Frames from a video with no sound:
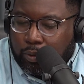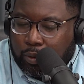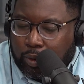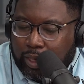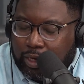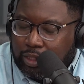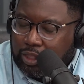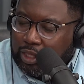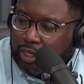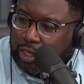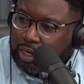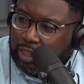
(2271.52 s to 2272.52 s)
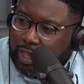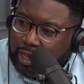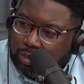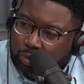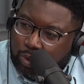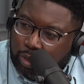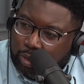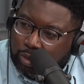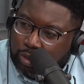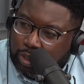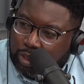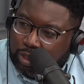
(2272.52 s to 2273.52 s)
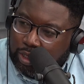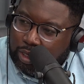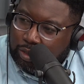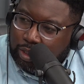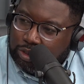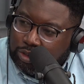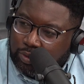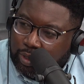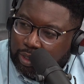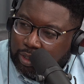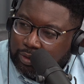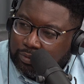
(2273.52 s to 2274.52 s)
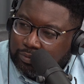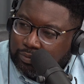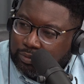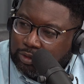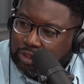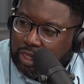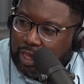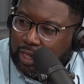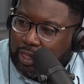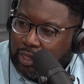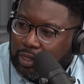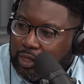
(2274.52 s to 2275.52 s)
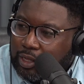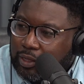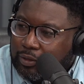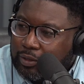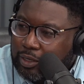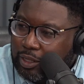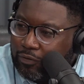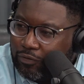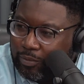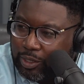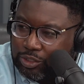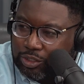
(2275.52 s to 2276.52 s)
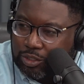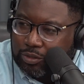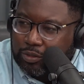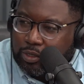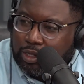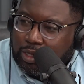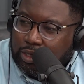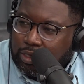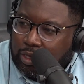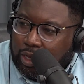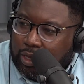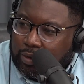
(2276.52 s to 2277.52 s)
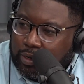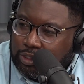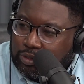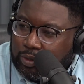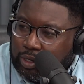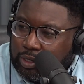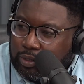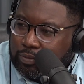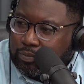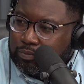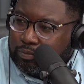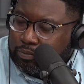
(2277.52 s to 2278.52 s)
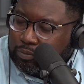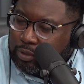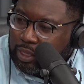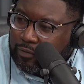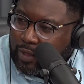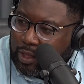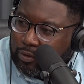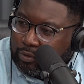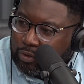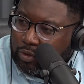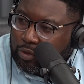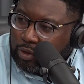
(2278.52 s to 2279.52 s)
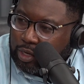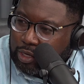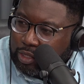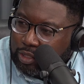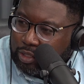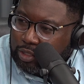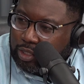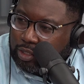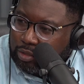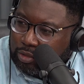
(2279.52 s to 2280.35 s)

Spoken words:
any last words or anything else that you want to say, any information that you want to give out on any of these things?